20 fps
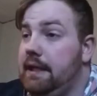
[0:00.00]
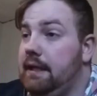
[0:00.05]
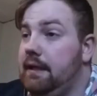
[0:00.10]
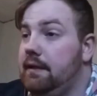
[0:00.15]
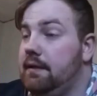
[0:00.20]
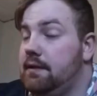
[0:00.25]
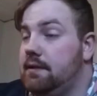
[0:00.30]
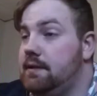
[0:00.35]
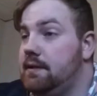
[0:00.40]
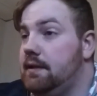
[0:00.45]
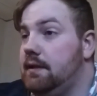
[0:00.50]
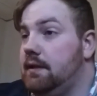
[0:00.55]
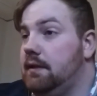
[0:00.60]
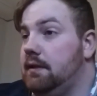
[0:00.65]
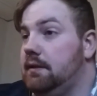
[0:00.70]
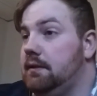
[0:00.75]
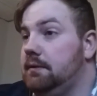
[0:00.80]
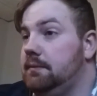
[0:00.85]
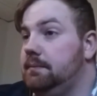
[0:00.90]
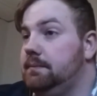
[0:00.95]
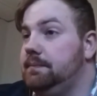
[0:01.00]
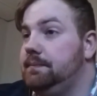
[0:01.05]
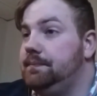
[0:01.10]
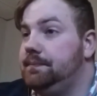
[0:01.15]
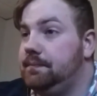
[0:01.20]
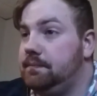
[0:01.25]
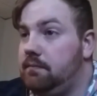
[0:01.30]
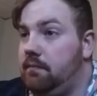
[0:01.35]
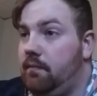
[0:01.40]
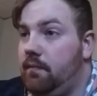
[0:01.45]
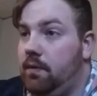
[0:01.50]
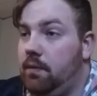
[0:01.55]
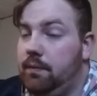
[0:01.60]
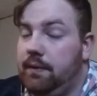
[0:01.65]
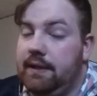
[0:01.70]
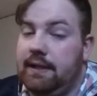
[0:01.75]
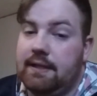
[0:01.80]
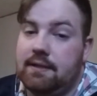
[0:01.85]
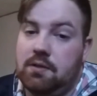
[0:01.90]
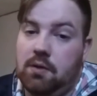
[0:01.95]
And uh,
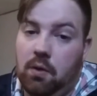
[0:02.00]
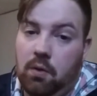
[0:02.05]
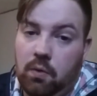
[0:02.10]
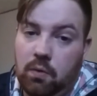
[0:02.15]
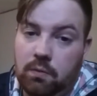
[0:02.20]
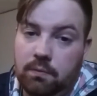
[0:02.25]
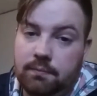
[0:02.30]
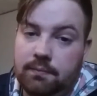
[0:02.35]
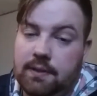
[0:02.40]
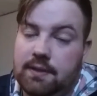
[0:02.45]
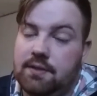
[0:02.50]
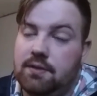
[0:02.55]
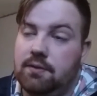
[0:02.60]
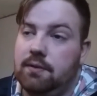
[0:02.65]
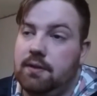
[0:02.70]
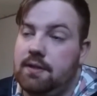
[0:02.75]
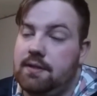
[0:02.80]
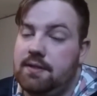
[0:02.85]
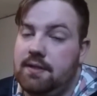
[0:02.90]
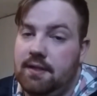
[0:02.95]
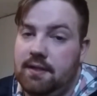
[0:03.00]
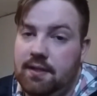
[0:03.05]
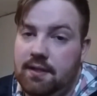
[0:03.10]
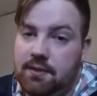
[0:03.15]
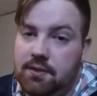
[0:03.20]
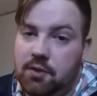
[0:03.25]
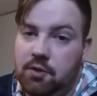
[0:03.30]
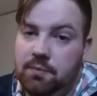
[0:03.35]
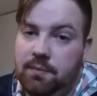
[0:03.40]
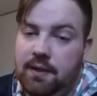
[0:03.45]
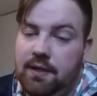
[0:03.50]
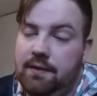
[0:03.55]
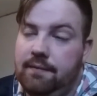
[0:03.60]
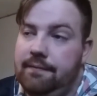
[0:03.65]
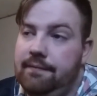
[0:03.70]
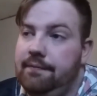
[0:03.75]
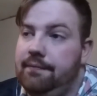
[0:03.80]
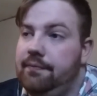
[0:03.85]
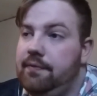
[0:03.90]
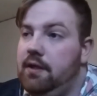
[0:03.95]
when he gets home, he's going to send it to me
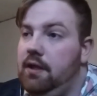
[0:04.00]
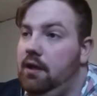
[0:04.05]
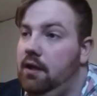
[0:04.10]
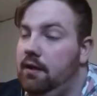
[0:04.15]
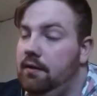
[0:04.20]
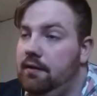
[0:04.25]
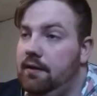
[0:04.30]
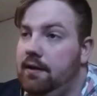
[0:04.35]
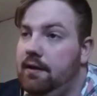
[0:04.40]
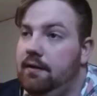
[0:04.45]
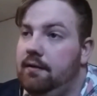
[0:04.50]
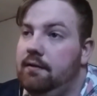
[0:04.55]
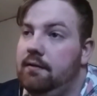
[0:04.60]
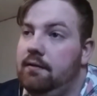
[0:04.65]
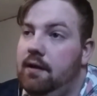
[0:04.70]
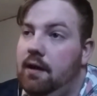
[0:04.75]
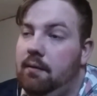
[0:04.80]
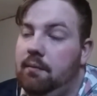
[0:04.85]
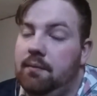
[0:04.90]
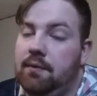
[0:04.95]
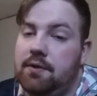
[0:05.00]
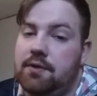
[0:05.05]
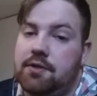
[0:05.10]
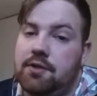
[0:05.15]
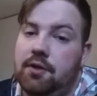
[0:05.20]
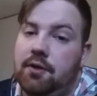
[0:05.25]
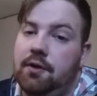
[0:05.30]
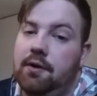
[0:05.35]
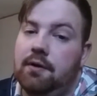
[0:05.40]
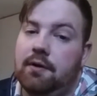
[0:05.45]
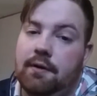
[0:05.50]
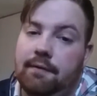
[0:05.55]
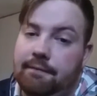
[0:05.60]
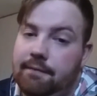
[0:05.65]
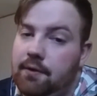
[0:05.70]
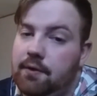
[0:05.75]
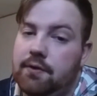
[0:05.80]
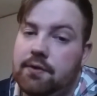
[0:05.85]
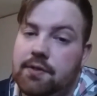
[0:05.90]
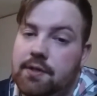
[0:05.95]
and then I'm going to start on it
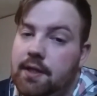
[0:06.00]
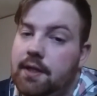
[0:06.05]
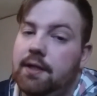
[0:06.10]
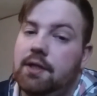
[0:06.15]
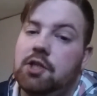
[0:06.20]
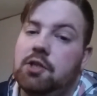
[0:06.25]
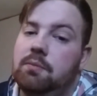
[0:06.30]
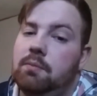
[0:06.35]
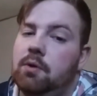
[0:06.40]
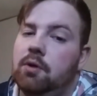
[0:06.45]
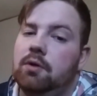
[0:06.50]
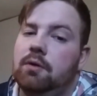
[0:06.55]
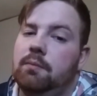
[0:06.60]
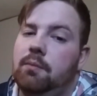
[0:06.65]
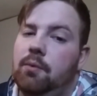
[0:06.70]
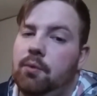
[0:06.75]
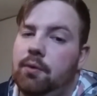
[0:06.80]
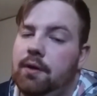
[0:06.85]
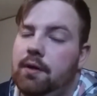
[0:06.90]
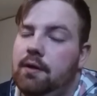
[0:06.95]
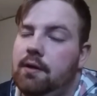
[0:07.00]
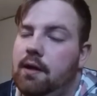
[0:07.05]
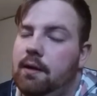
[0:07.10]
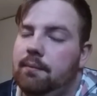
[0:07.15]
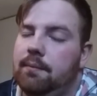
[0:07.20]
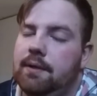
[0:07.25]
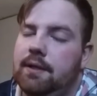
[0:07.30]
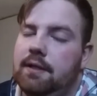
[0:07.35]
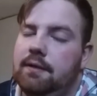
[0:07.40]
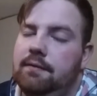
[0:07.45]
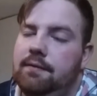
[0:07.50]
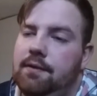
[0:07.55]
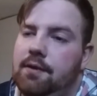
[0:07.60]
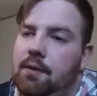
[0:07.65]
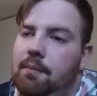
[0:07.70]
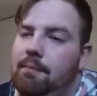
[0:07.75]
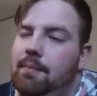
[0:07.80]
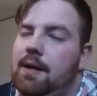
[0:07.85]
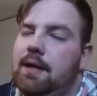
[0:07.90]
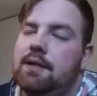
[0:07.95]
first thing tomorrow morning. I'm going to give you
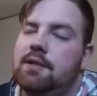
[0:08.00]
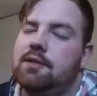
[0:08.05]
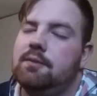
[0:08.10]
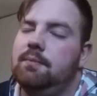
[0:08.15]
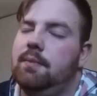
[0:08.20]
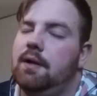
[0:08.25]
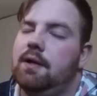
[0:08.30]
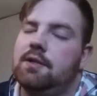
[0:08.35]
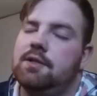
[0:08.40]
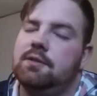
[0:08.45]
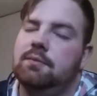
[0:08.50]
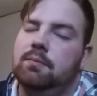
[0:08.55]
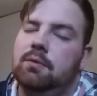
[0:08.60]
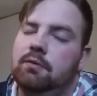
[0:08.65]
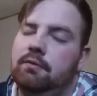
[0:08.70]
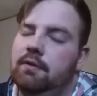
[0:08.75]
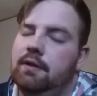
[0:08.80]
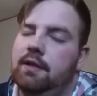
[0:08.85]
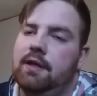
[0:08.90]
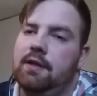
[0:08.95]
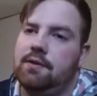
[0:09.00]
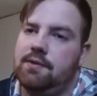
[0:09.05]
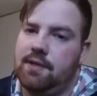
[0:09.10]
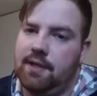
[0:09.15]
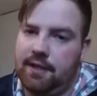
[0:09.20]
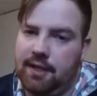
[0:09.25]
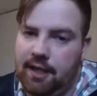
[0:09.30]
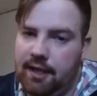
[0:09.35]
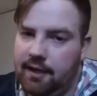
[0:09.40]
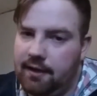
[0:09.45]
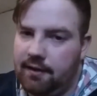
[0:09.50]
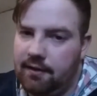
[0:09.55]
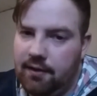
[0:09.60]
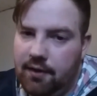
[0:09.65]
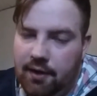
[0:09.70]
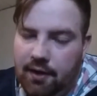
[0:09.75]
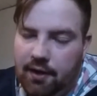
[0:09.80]
the best possible videos I can.